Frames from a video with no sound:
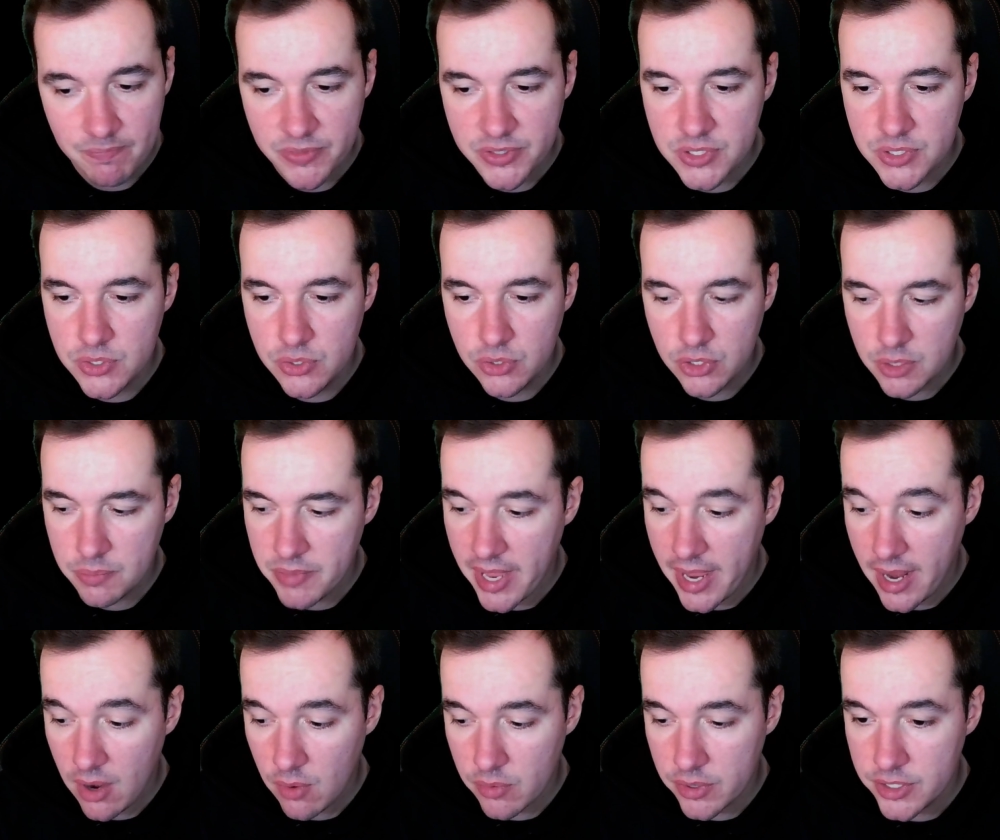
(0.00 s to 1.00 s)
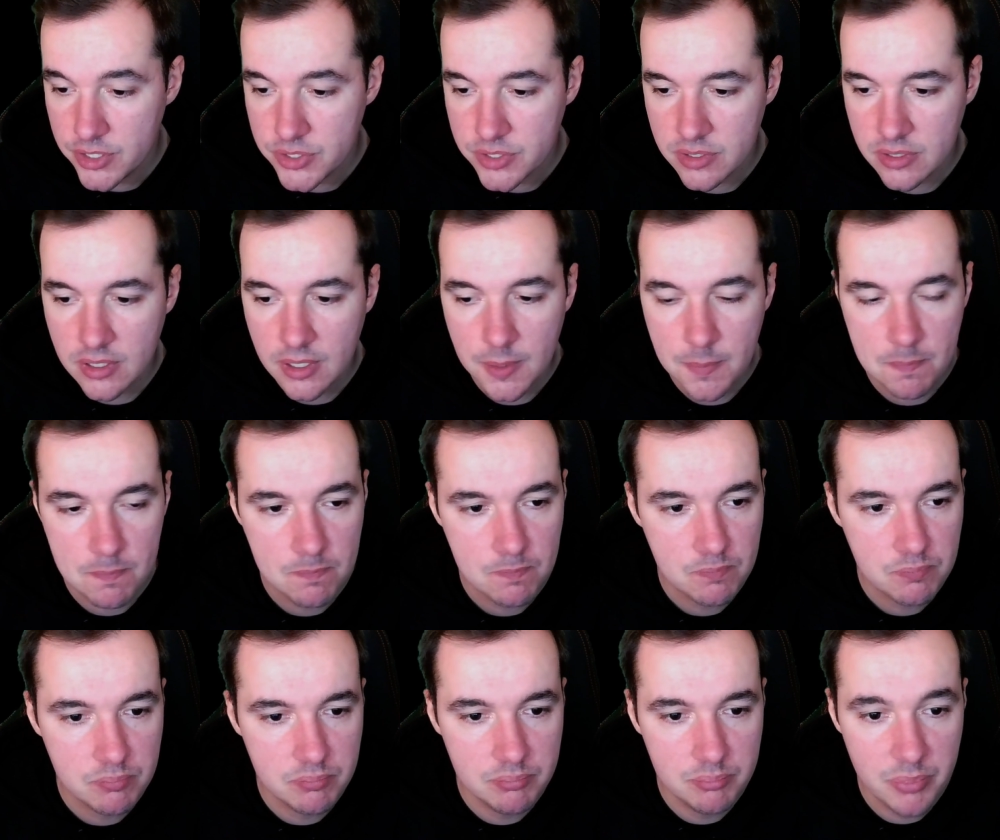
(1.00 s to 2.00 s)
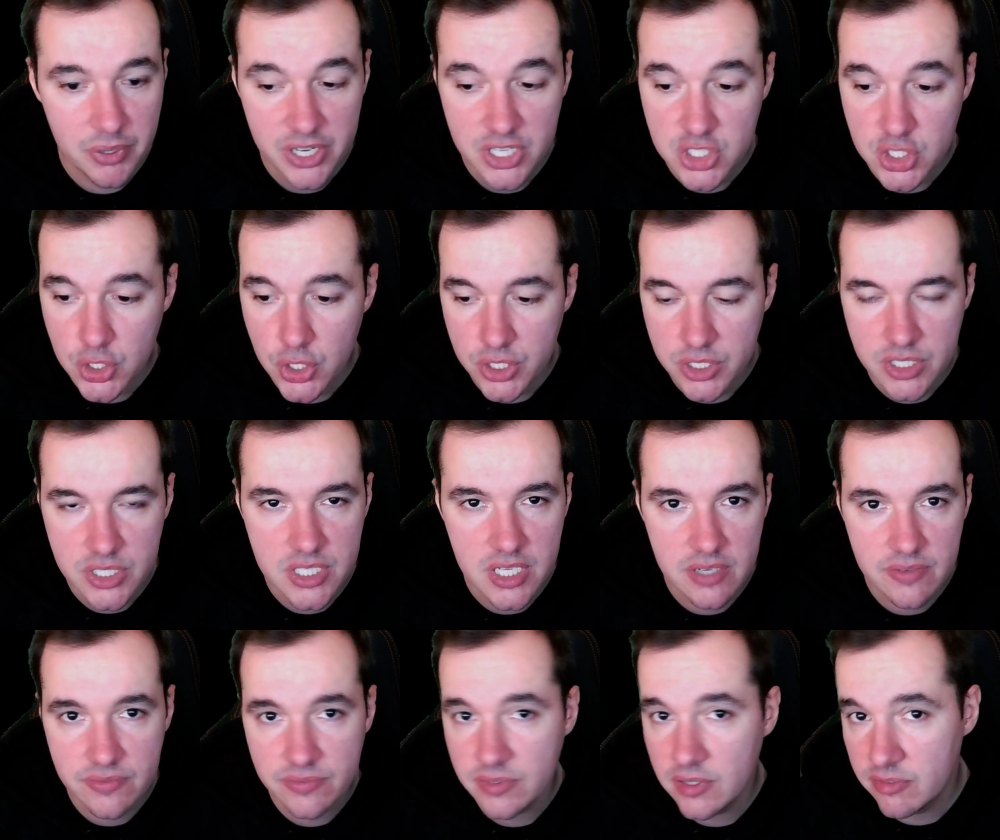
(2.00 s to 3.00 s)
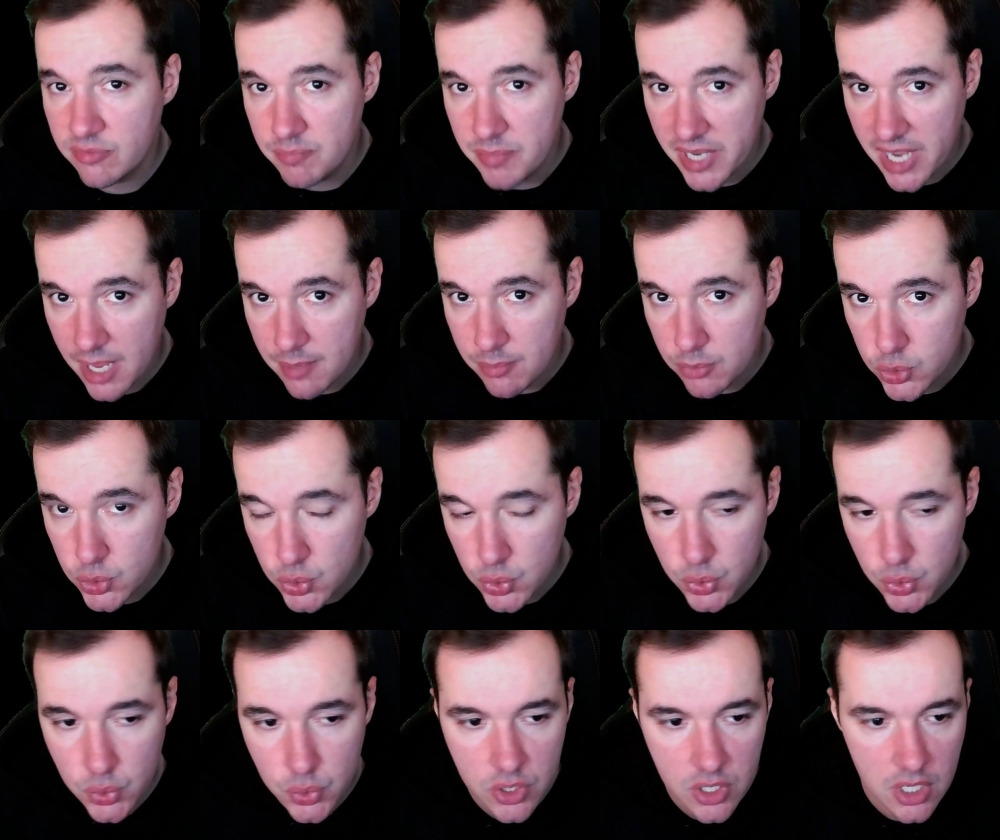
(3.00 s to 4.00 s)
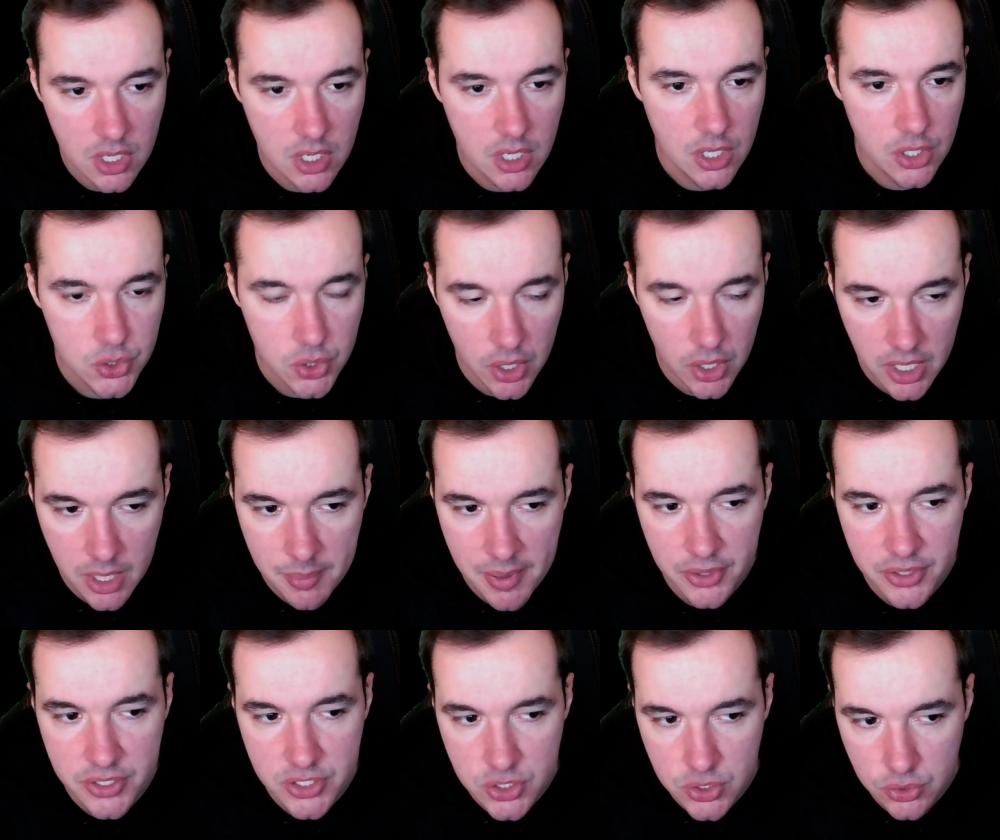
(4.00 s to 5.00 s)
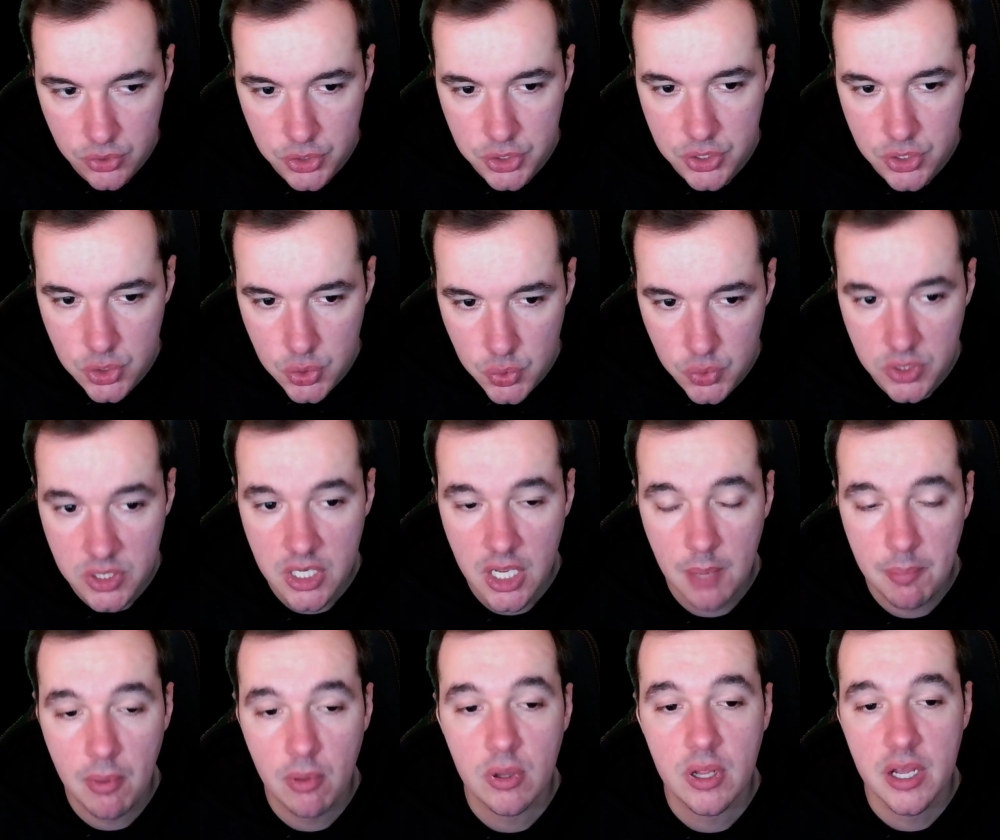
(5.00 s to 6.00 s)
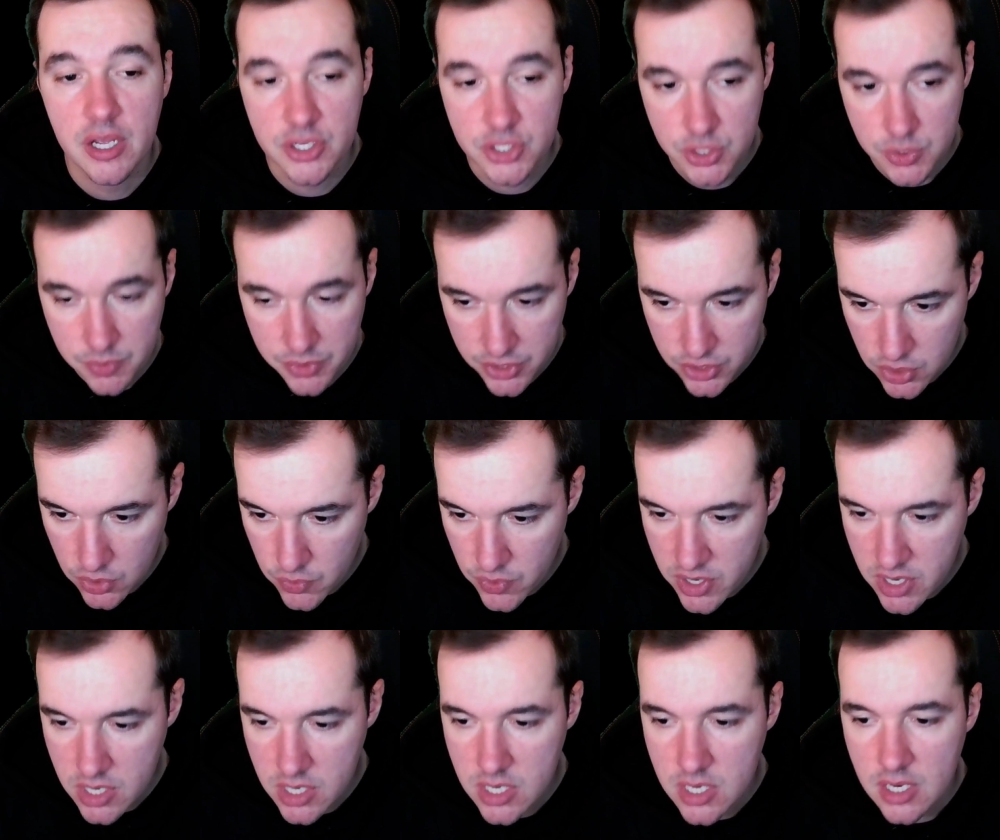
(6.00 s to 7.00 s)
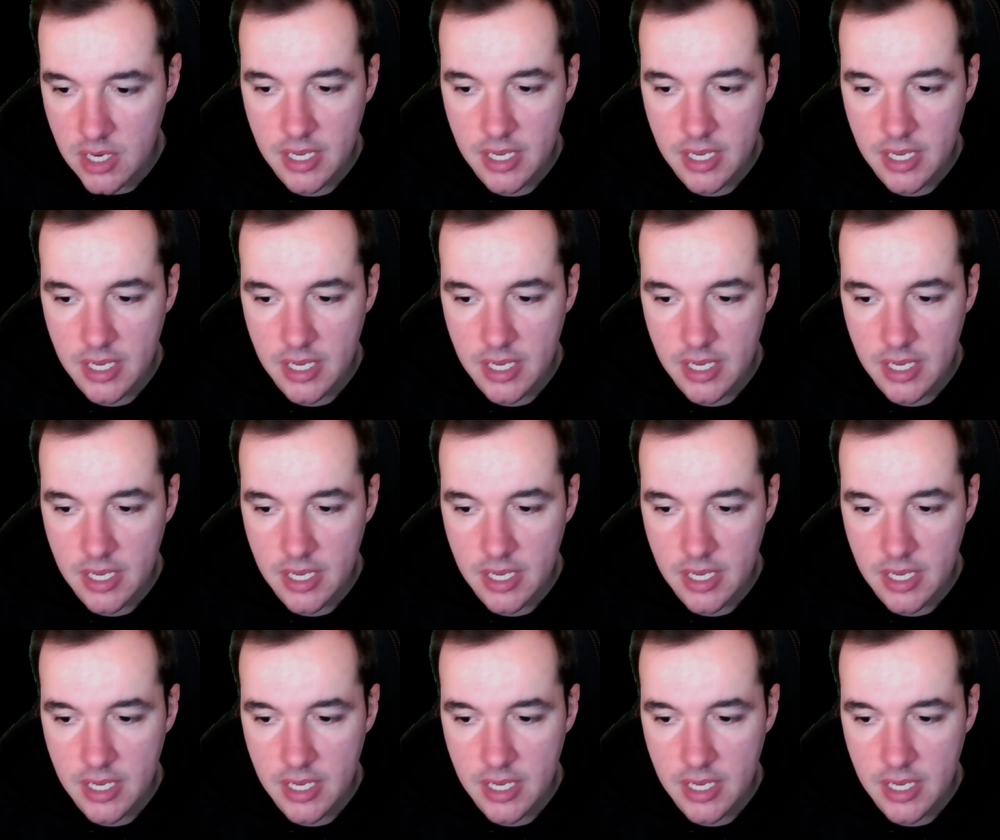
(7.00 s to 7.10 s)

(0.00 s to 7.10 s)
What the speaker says: Took me hours, but it's good because I've been able to talk about this solution to a couple customers already,